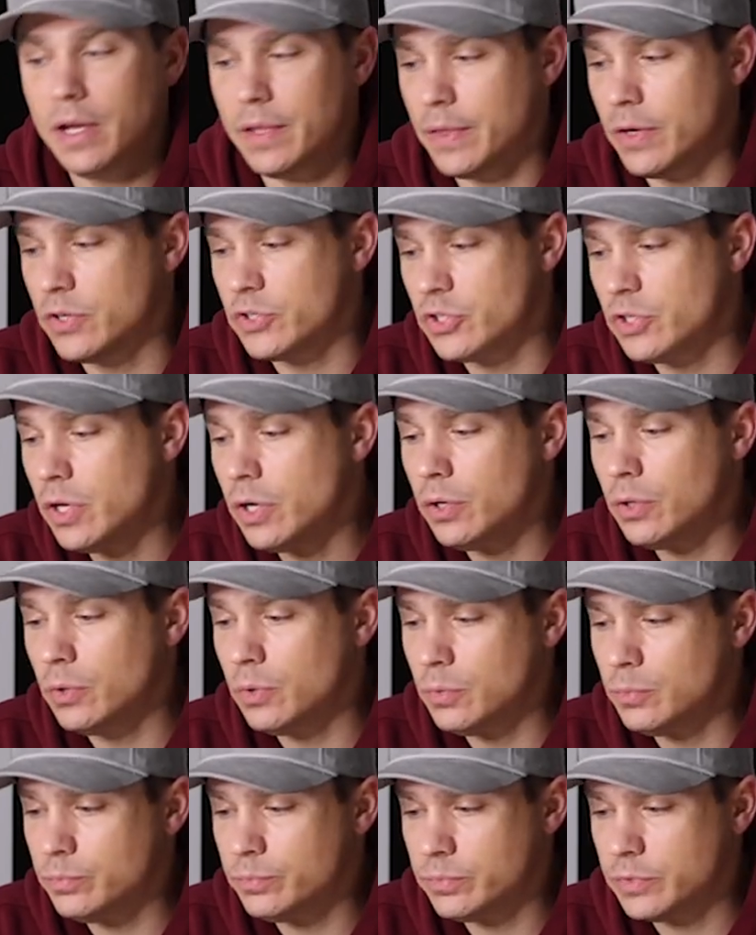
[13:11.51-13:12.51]
There's
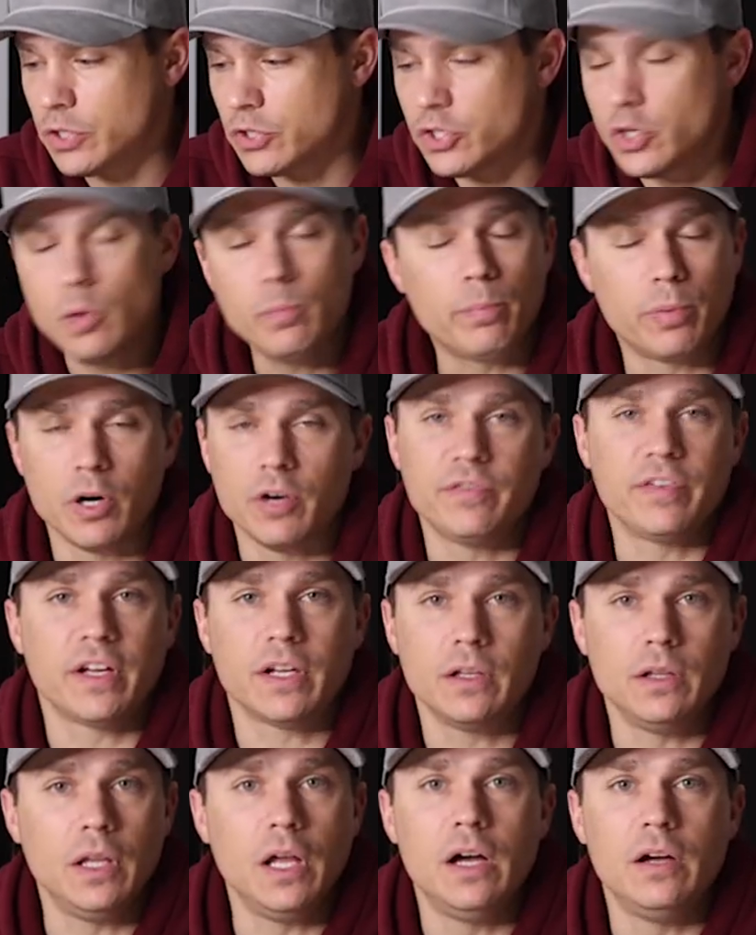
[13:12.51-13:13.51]
no
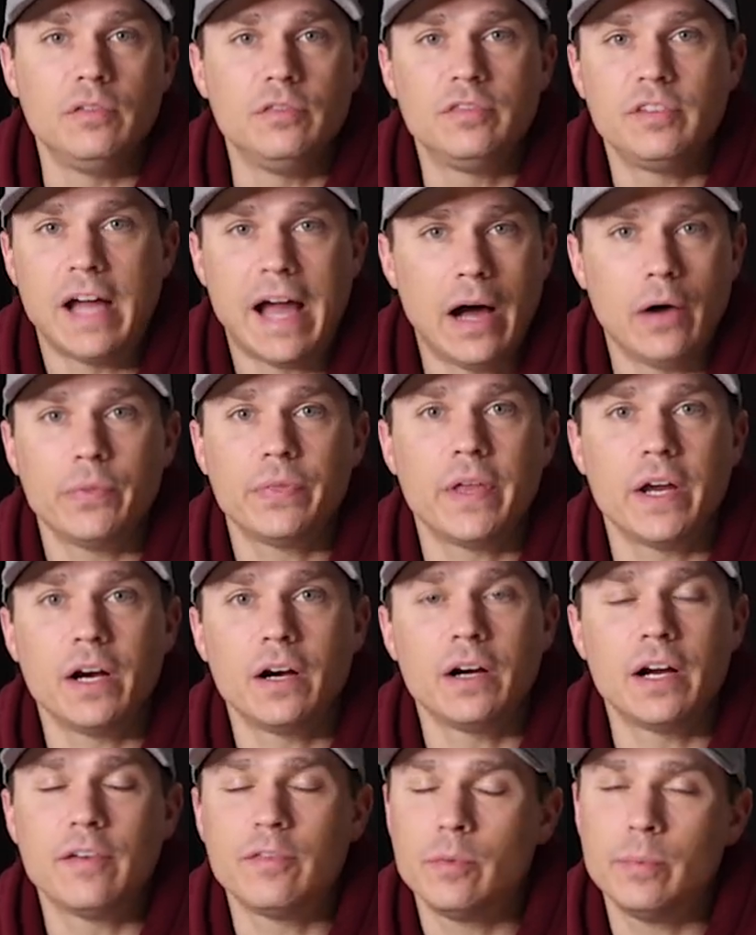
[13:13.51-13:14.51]
perfect glove out
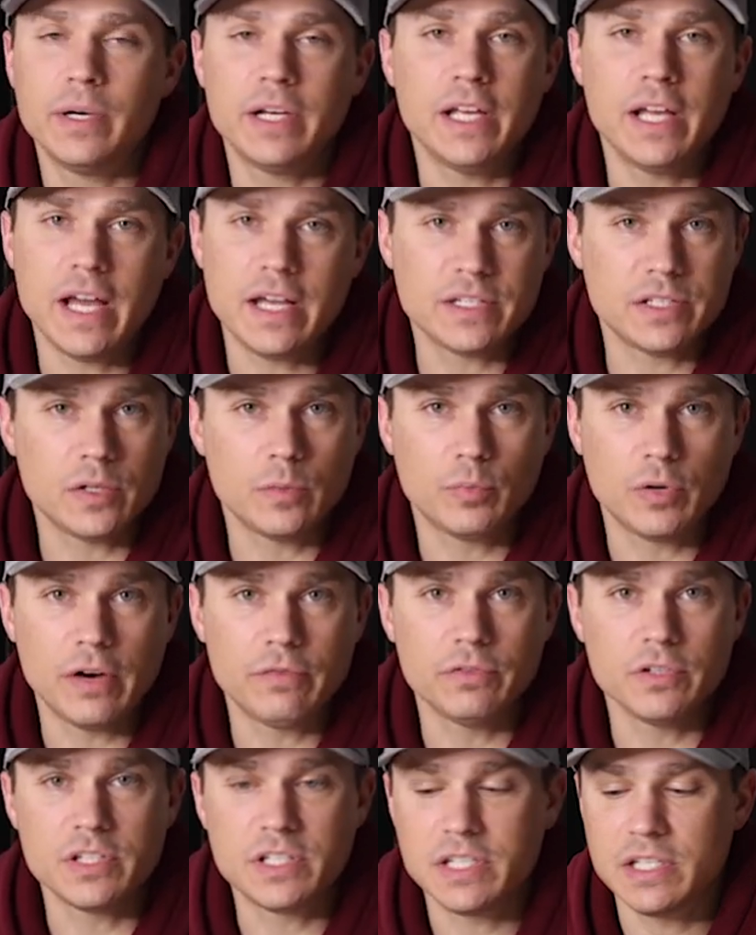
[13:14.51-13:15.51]
there. Everybody has their
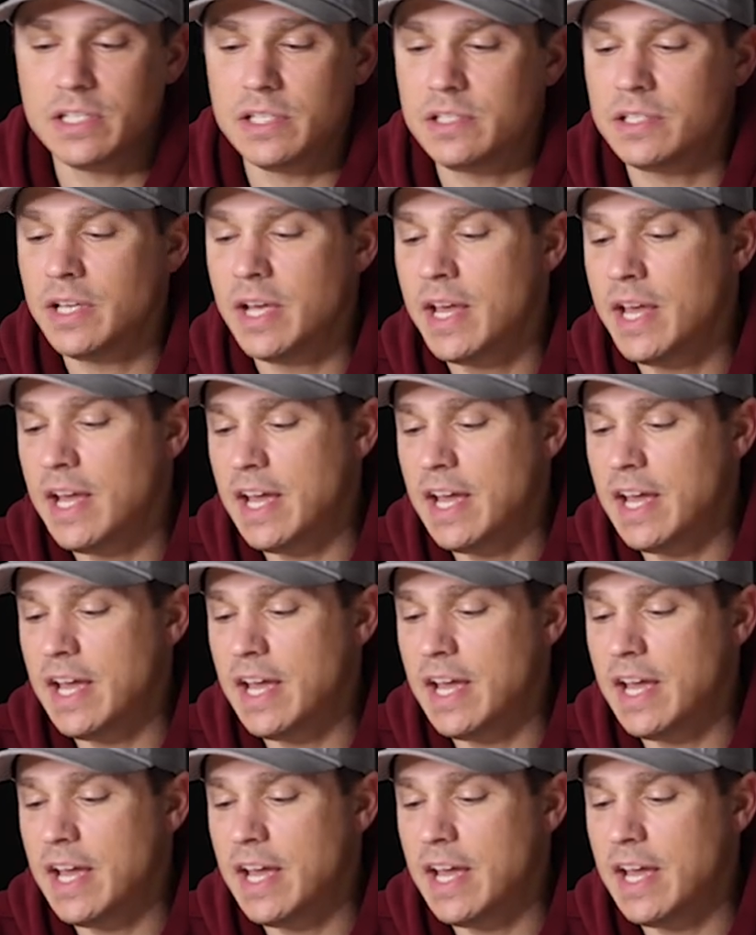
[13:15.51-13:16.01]
preferences.